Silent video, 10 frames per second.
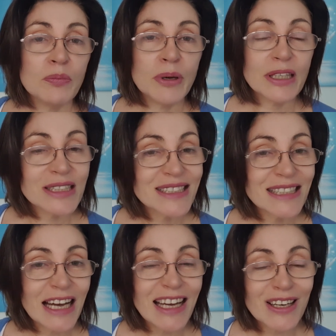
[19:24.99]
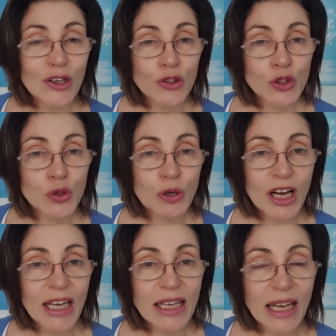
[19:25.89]
But start
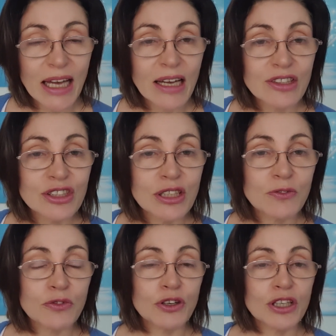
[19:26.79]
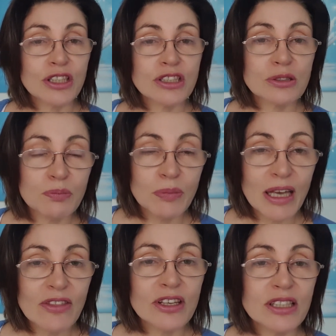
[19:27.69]
trying out different
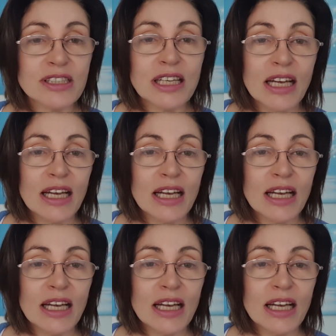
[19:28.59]
methods